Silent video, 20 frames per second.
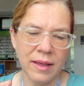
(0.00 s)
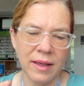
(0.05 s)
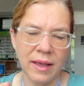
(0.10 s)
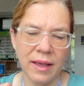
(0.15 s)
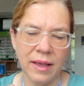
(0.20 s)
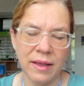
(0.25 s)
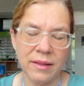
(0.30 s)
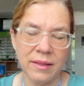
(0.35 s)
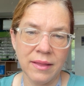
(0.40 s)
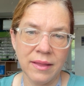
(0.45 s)

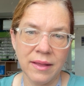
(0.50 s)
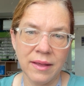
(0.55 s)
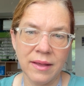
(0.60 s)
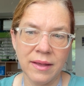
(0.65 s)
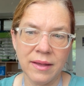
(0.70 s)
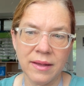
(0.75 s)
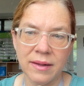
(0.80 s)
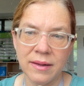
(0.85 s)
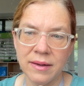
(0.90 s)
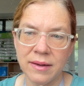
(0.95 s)
And
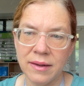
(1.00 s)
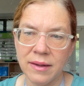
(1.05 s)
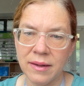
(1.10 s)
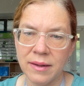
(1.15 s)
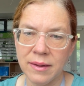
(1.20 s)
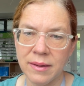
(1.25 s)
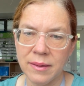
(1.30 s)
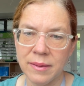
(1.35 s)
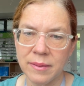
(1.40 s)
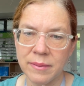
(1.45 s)
then
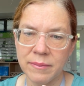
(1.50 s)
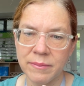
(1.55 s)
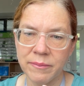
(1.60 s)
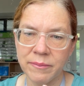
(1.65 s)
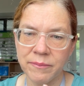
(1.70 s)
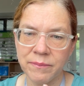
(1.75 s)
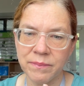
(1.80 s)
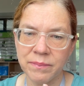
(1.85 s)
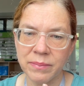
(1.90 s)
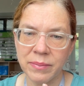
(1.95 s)

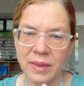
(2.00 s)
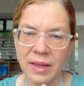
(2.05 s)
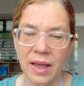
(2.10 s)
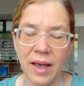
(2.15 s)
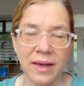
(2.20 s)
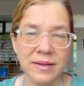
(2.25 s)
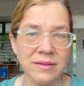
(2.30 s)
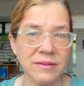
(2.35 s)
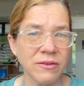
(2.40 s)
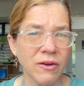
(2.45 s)
um,
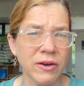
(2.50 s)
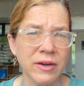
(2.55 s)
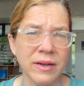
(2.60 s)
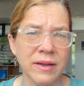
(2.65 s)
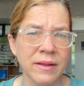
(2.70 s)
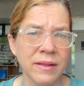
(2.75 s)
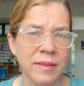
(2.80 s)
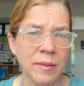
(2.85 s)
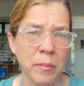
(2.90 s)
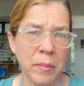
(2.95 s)
I
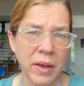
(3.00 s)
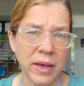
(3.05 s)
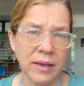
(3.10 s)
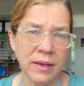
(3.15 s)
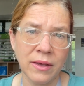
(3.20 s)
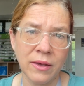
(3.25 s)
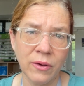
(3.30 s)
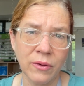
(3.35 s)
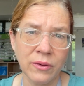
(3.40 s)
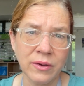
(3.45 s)
started the
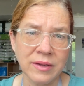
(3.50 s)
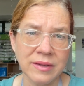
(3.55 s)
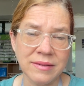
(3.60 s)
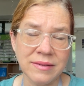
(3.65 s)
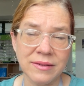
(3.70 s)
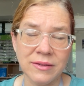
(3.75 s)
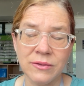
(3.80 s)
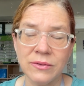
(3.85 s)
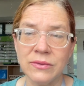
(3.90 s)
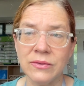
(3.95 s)
Makioka
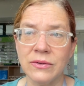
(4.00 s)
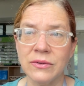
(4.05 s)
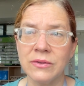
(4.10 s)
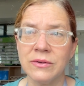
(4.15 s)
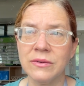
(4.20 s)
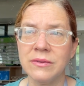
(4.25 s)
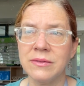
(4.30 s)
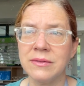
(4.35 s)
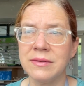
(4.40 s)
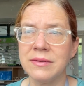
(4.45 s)

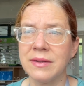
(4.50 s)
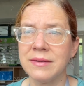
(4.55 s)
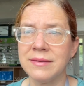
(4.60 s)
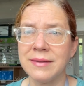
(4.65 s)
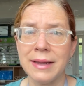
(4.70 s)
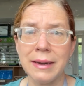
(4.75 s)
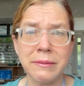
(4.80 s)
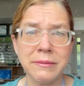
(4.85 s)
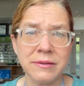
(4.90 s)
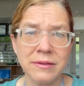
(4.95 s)
Sisters. I
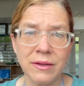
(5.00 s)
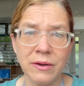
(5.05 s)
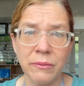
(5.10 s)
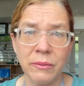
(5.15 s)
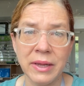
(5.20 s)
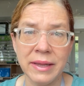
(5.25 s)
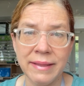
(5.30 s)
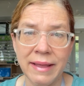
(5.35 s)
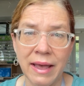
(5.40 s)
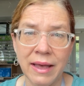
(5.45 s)
said I was going to
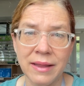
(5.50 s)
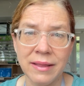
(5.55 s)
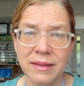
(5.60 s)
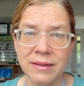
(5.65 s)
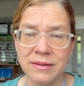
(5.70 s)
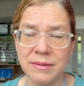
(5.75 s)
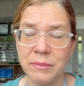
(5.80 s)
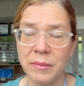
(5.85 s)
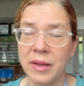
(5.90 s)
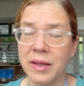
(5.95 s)
read that
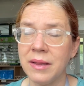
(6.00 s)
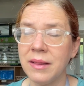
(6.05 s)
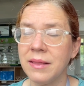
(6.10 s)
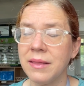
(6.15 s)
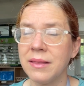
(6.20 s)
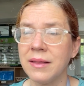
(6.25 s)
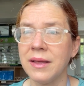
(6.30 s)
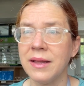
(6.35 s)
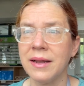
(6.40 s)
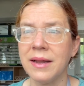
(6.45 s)
this month,
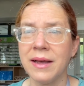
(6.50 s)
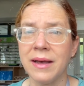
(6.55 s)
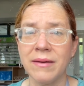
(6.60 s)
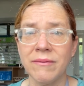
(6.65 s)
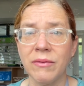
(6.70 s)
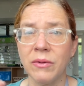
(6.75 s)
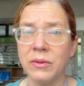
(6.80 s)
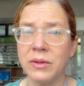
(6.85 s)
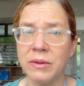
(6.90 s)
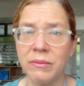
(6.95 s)
and I've
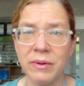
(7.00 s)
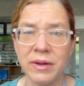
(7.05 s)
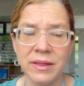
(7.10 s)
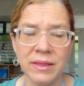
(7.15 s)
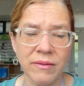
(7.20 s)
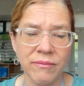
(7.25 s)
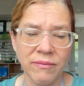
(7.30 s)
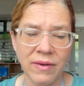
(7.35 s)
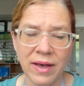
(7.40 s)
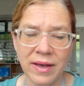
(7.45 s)
only read
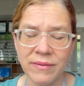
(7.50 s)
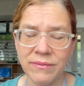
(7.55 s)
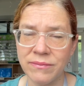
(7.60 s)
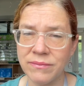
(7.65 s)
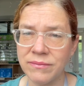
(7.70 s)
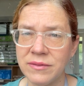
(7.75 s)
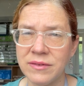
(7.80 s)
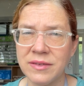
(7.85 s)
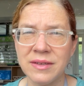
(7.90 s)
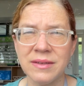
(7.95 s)
the 5,
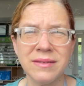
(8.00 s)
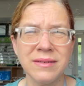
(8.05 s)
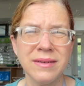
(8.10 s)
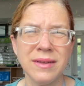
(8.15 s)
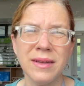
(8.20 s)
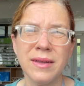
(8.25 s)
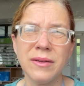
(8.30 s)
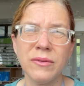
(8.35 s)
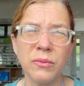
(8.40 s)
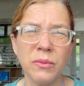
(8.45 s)

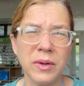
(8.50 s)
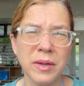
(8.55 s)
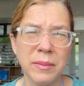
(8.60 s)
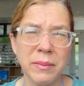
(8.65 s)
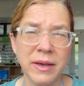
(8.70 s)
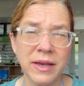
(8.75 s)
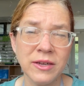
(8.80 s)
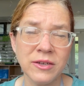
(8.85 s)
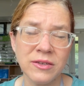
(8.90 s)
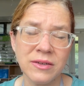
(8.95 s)
16, 20
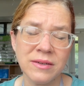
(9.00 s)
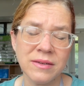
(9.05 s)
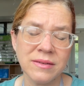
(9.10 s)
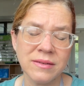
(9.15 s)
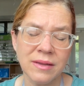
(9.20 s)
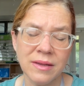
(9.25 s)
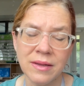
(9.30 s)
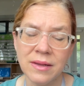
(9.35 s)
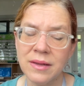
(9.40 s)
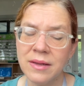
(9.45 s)
pages,
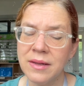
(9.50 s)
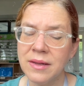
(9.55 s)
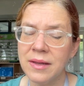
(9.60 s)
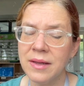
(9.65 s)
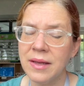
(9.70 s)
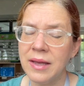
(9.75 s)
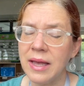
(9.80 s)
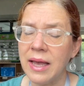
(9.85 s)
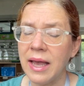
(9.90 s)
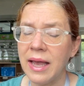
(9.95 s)

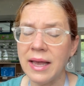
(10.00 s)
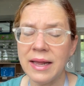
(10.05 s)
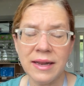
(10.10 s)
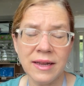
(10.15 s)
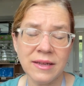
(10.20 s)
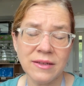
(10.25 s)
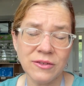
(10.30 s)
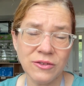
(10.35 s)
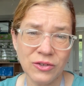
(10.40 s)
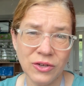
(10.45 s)
and
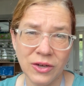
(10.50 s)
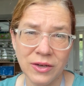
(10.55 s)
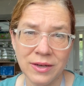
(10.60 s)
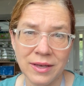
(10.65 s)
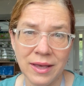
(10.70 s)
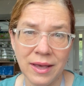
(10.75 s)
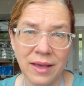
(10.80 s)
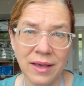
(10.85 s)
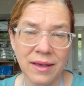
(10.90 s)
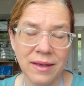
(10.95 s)
it's
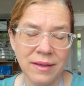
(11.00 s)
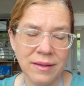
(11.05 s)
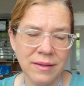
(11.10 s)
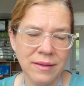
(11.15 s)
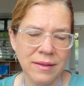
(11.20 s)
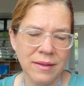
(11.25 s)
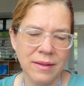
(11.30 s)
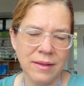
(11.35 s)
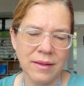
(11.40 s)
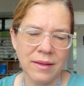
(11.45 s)
chunky.
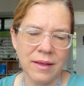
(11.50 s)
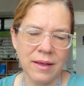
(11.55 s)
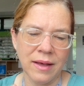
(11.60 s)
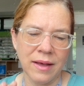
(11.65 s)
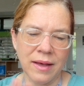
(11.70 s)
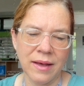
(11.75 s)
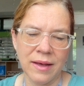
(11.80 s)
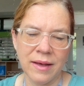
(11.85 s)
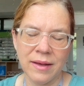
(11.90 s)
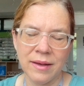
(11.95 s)

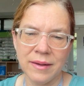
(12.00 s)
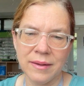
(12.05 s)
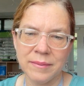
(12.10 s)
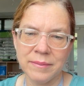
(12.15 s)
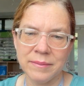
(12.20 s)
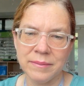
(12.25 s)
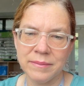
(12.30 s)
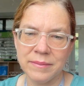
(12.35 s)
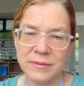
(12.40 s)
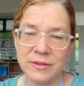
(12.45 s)

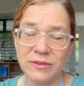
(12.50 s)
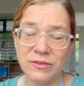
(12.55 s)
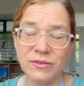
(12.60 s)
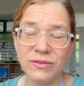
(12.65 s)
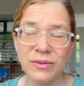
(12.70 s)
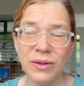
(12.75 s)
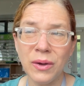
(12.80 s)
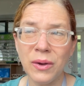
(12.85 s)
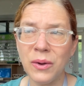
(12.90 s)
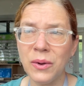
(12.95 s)
Um,
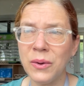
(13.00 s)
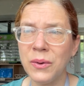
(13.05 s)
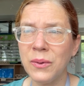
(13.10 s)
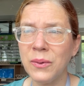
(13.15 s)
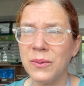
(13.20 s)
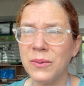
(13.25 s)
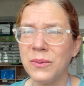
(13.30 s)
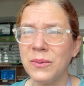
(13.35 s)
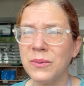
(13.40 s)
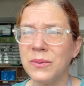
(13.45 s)

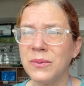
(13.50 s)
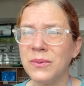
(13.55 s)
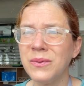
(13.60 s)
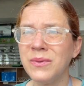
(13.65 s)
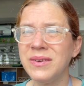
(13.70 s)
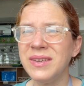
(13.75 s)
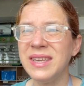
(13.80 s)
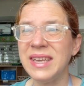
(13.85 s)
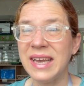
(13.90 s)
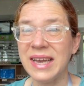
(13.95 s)

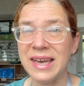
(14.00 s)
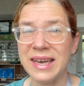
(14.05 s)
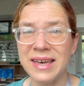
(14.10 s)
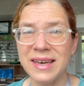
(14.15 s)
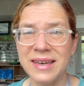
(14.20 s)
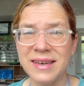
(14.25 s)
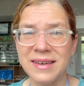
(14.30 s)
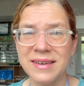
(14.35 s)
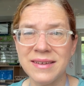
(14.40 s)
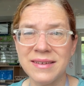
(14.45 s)
so,
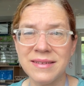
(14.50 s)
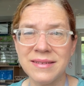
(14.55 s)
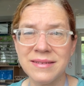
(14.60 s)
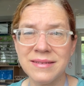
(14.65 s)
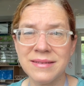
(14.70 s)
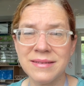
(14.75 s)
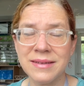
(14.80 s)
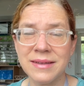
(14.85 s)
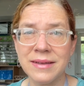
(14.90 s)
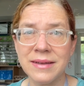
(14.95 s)
yeah.
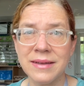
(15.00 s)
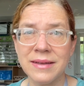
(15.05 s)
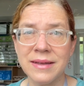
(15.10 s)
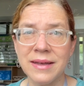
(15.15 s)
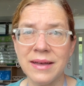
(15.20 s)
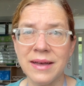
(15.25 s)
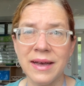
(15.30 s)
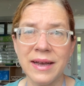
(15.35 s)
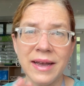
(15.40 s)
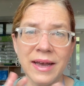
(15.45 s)

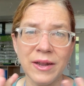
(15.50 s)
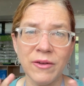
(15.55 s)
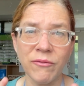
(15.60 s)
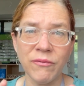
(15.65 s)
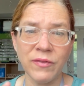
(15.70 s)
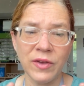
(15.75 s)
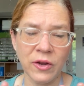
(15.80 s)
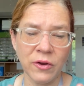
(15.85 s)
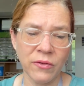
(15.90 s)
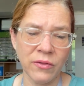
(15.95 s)
I got to
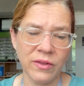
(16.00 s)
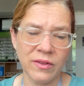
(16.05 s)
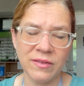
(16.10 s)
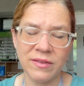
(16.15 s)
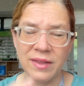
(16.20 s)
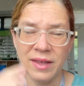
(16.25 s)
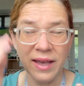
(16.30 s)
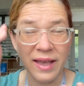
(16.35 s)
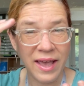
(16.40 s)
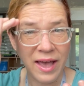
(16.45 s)
figure this
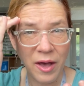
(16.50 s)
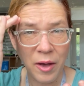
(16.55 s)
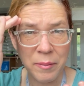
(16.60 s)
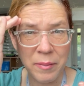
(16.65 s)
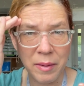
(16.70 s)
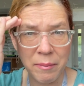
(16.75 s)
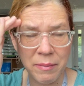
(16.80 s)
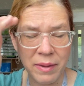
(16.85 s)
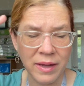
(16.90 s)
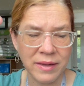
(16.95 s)
thing out.
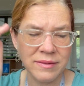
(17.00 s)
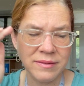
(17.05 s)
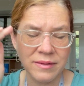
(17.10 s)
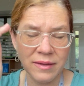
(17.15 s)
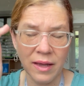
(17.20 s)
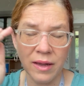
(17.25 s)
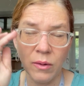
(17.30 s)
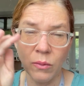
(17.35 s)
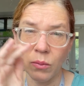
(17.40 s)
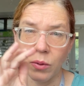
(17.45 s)
My mind's
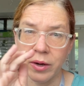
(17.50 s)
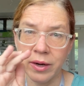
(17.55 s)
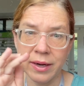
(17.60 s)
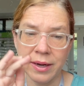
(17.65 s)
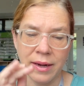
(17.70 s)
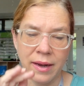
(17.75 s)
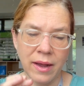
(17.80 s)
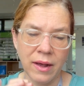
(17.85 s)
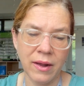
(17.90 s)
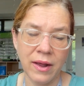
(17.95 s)
got to work it
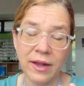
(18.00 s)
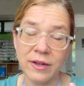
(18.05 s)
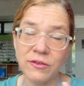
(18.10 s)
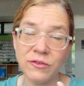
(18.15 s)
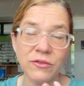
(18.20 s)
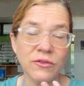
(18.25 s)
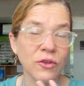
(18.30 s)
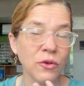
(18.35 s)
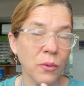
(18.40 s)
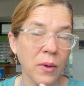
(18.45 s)
out. I
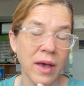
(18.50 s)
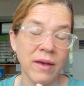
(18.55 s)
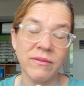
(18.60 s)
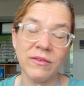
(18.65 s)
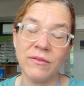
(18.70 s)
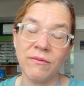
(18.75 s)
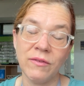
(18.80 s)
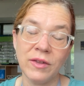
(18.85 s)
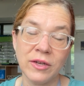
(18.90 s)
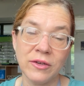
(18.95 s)
do have
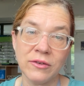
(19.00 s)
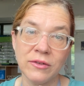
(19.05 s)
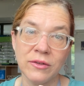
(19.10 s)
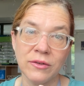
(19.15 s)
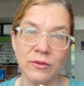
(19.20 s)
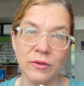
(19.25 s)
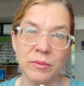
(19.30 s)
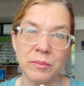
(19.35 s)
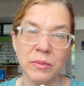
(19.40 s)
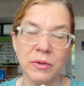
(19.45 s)
to finish the
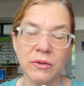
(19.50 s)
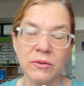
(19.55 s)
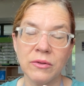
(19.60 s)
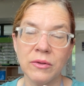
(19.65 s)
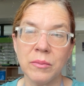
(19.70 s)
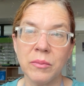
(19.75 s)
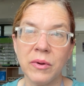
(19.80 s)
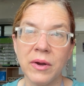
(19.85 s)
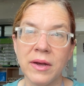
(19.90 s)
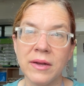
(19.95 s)
two
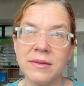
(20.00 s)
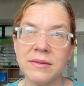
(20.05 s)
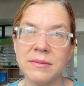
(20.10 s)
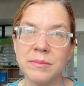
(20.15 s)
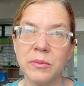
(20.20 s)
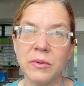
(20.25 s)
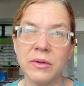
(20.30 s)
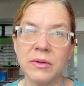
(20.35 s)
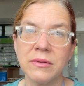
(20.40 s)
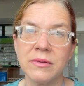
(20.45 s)
BookTube prize
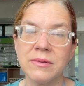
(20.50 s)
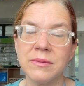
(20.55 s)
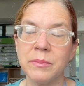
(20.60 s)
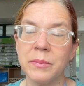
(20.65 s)
books.